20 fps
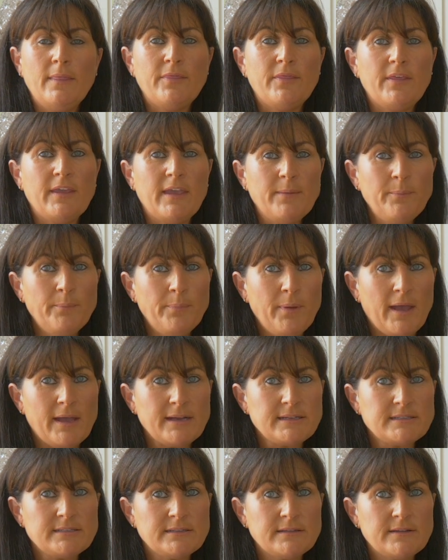The
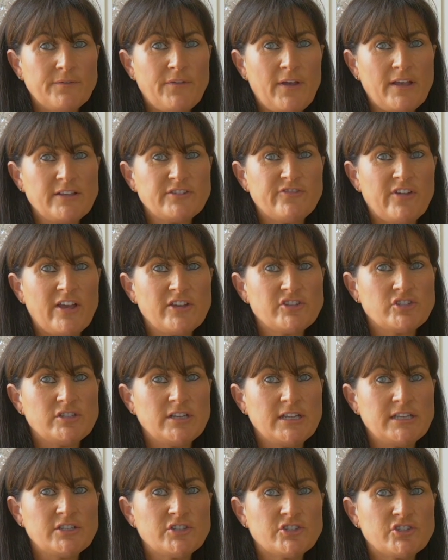impact the fast fashion
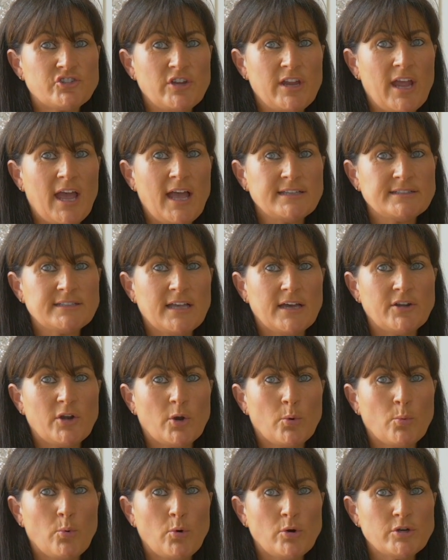industry has on
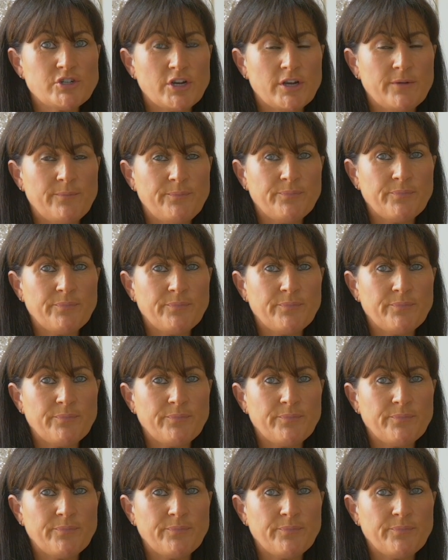our water.